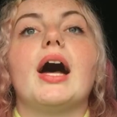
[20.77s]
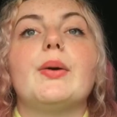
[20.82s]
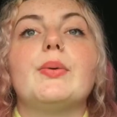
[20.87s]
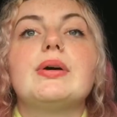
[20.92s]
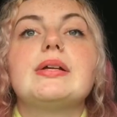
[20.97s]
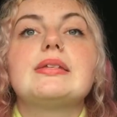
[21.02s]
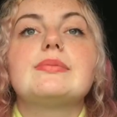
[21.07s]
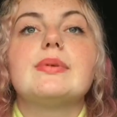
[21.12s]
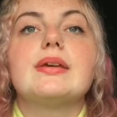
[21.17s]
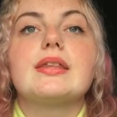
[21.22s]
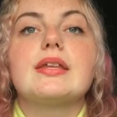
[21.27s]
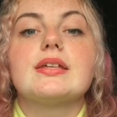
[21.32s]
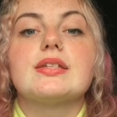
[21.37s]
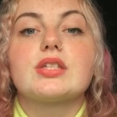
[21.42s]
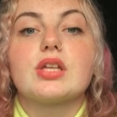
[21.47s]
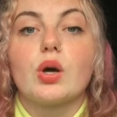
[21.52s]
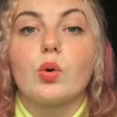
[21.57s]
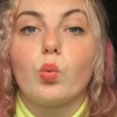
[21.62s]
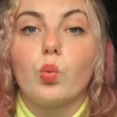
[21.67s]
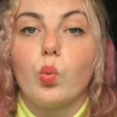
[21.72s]
wanted to make this
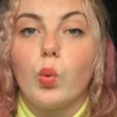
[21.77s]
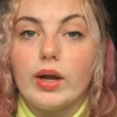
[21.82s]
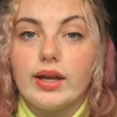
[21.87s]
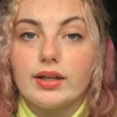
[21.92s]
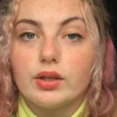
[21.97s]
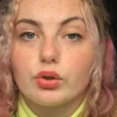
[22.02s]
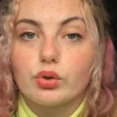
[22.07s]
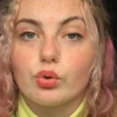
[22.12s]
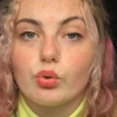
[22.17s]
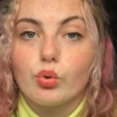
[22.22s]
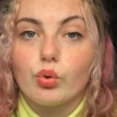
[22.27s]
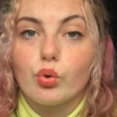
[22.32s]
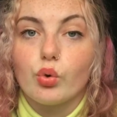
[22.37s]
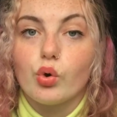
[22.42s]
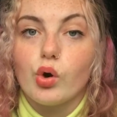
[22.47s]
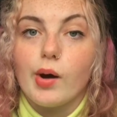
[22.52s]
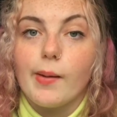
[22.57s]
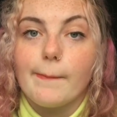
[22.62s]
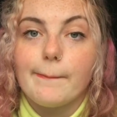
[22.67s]
a while ago,